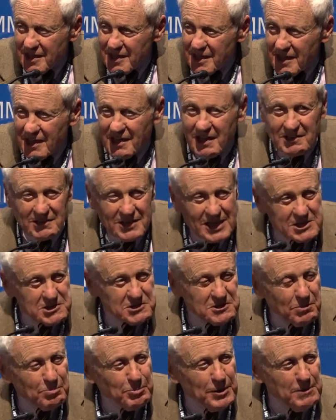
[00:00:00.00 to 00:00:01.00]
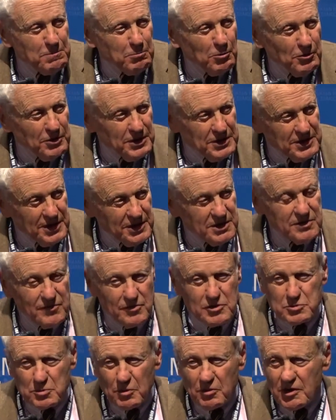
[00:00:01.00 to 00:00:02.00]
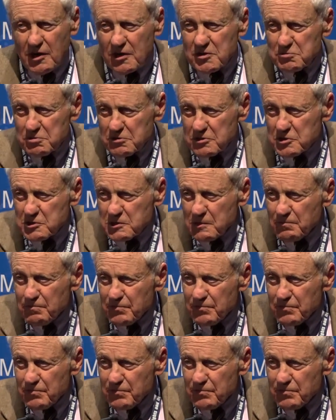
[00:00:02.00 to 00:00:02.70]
Unless the people in the individual countries